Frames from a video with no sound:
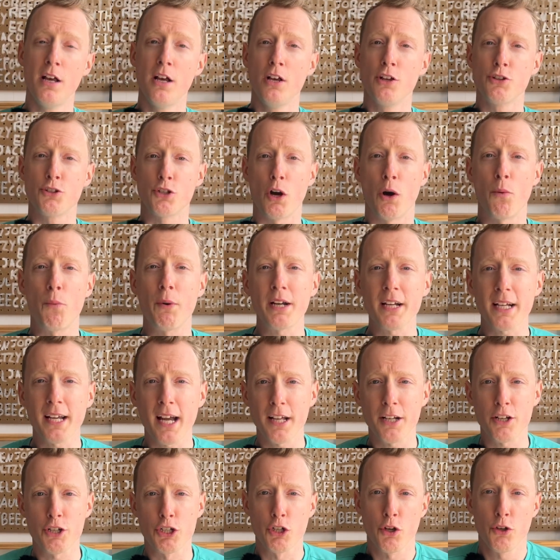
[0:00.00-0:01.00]
So I want to
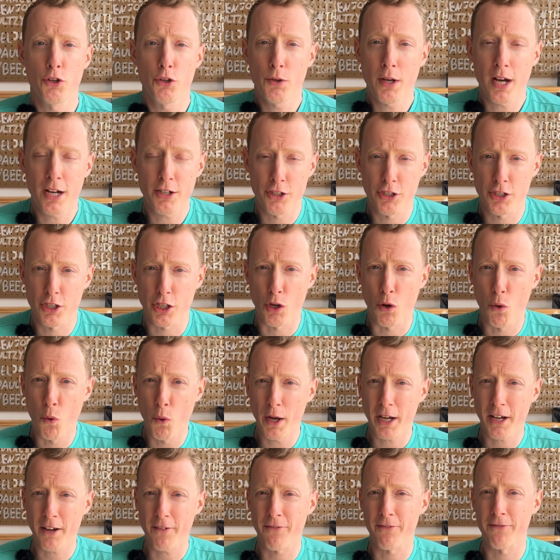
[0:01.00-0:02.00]
kind of show you guys just a
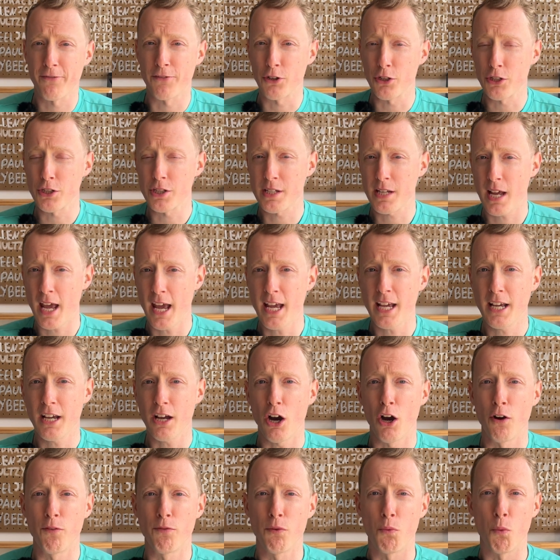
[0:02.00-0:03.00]
quick first take
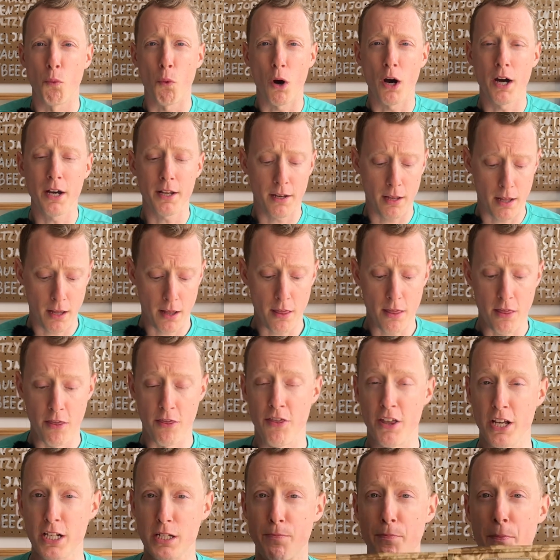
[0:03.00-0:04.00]
of what
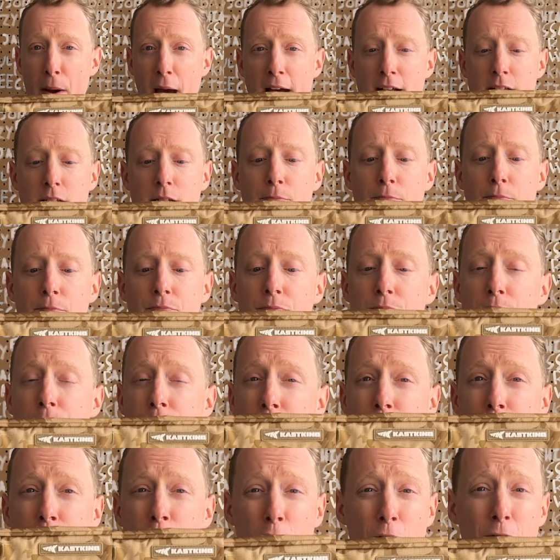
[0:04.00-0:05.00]
this bass
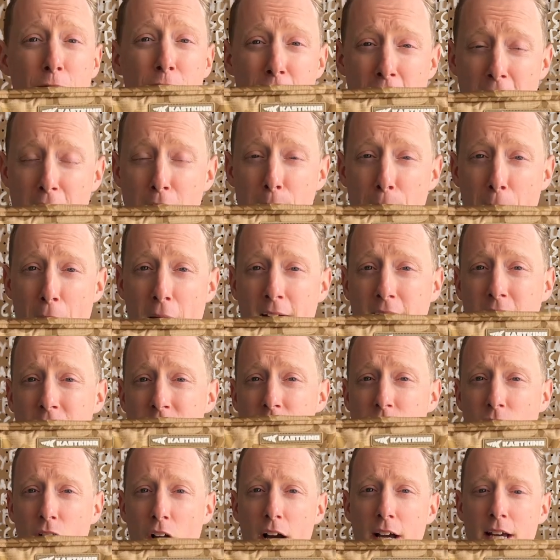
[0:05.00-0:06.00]
little fanny pack is
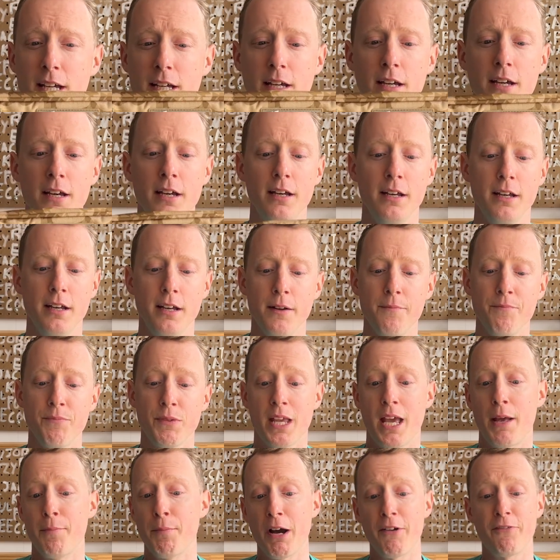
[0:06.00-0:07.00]
like
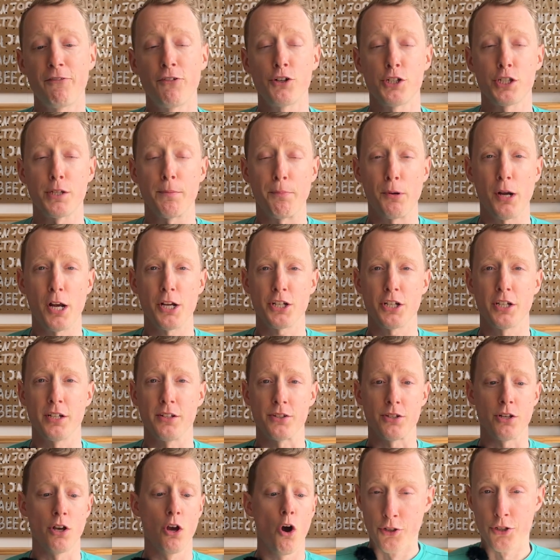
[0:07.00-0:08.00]
and my first
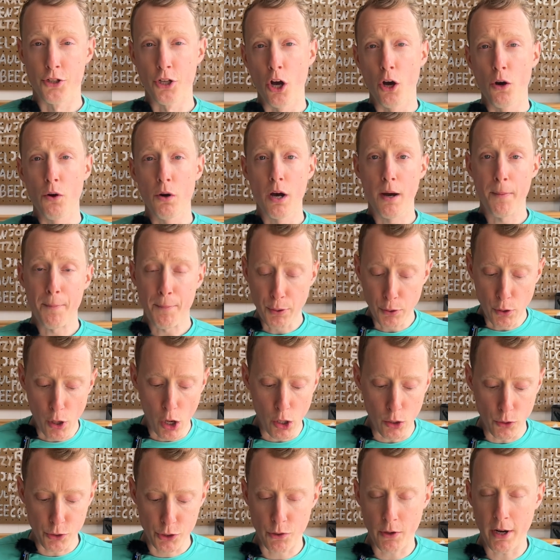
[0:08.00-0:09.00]
impressions. So
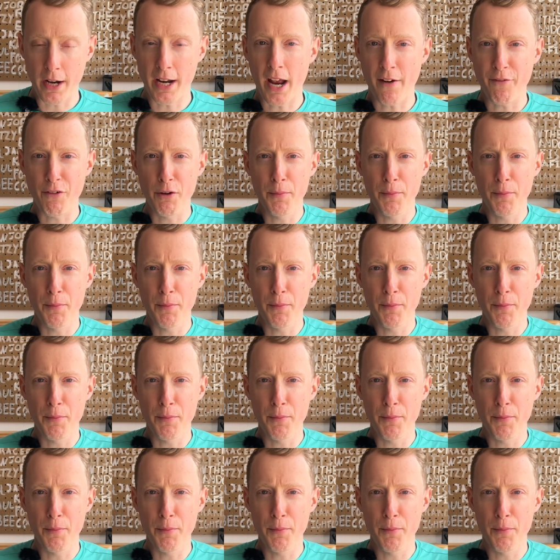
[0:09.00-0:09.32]
pros, right?